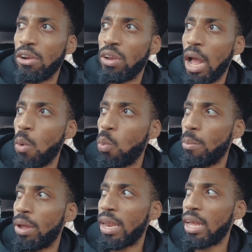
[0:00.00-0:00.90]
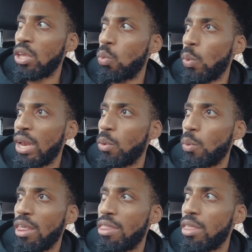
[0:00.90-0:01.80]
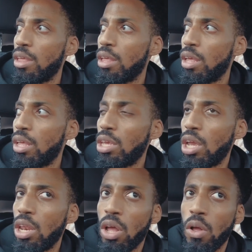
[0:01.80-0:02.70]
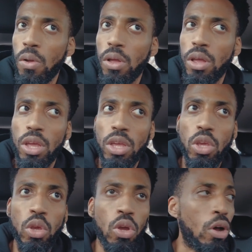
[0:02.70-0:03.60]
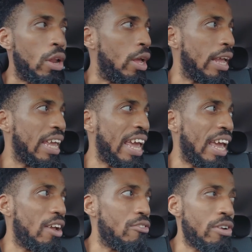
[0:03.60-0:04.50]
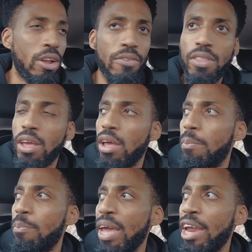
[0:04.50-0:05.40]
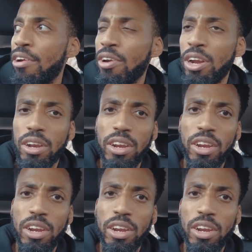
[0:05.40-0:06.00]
or that woman that you went with. You got to get rid of the parent,